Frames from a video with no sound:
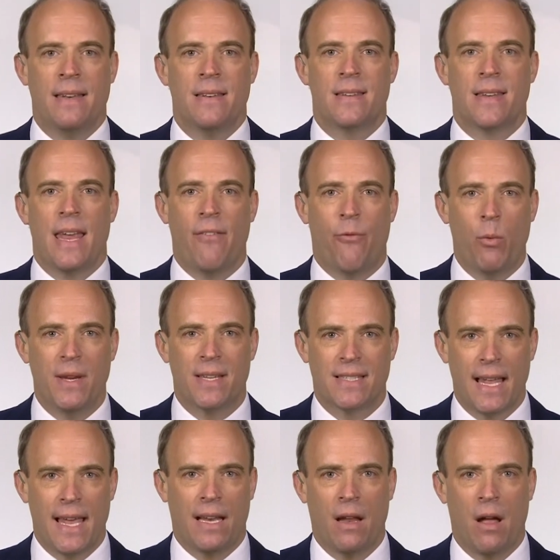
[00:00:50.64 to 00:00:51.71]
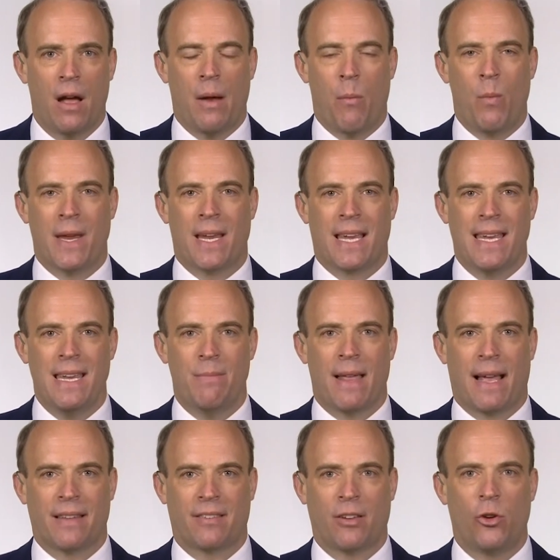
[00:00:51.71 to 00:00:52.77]
And if we stay alert and we
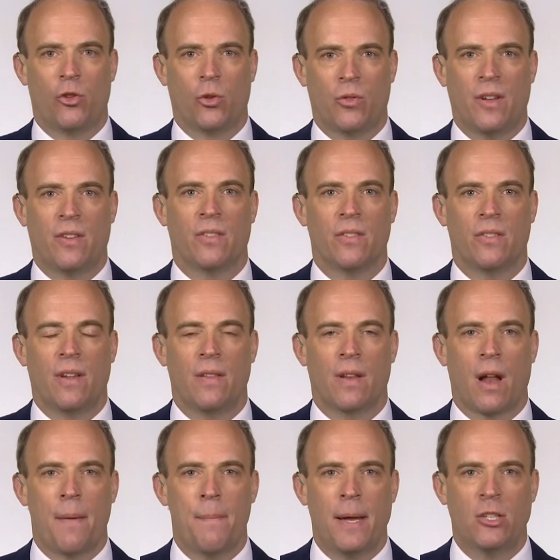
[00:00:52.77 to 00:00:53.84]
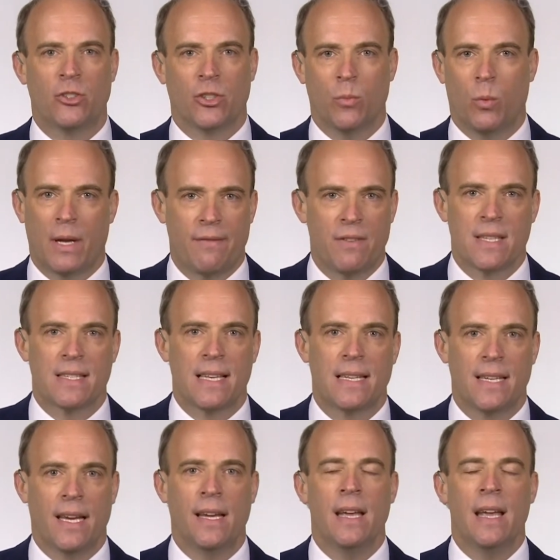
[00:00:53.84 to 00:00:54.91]
keep that social distancing that I mentioned, whatever
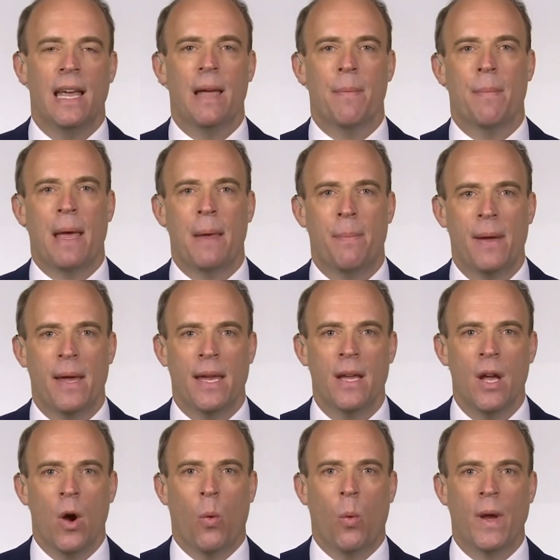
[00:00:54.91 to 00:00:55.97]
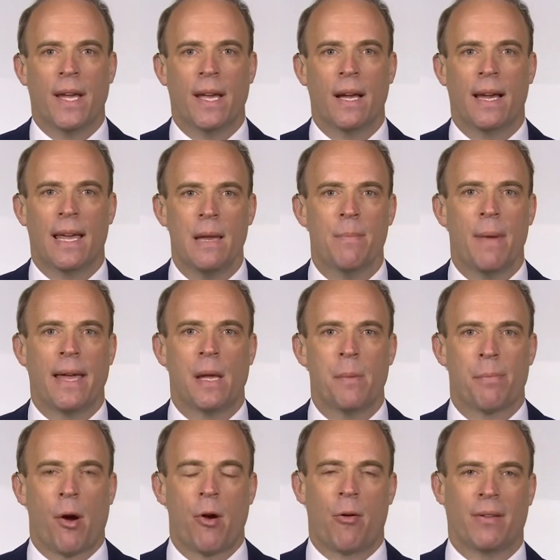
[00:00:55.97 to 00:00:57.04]
the setting it may be, we can keep
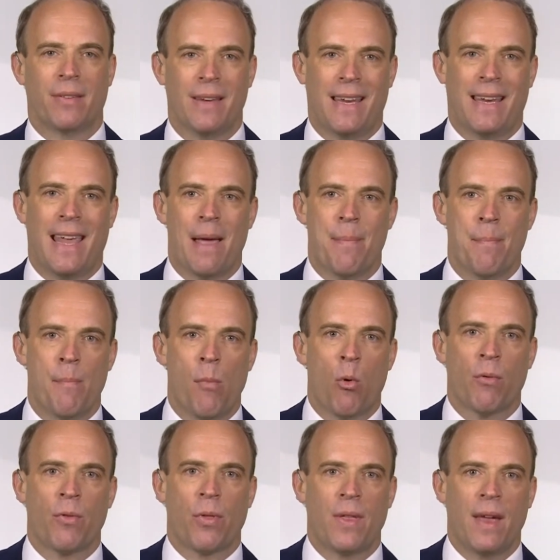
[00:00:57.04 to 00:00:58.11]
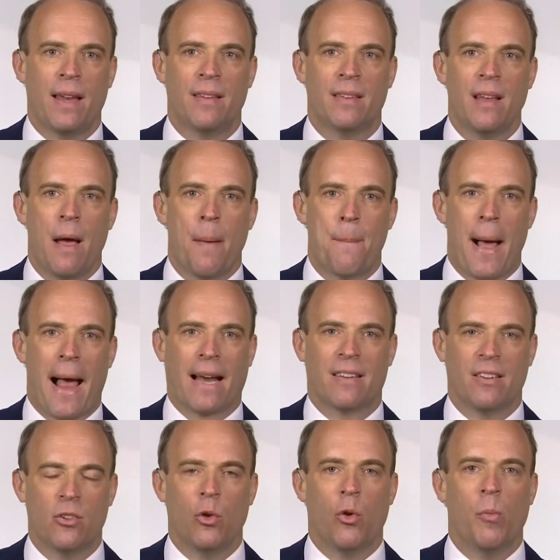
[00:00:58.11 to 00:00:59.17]
making progress and get more of the things
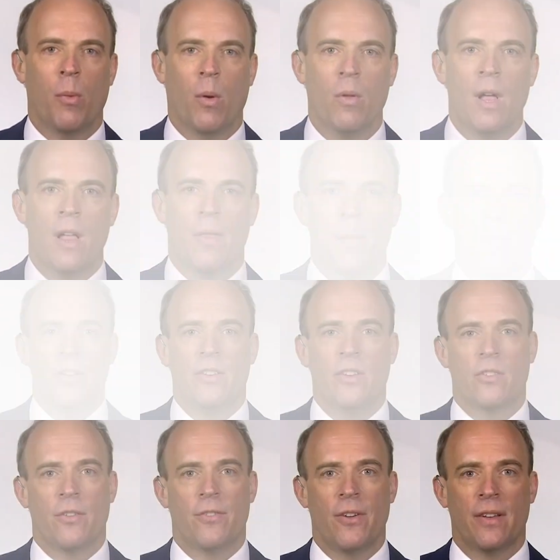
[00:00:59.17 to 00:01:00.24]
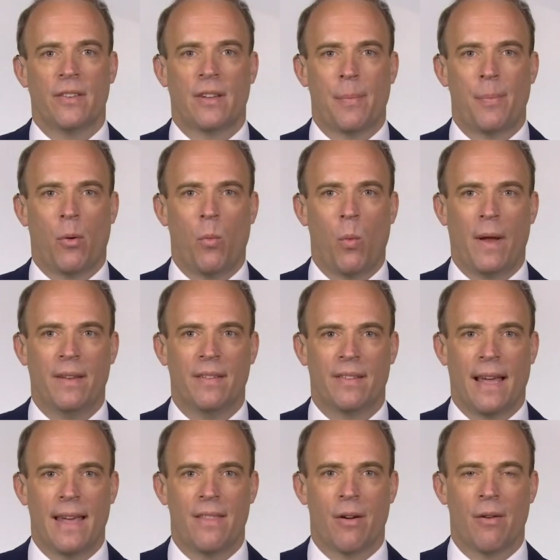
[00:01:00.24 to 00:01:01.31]
back to normal. This is the first step on Wednesday.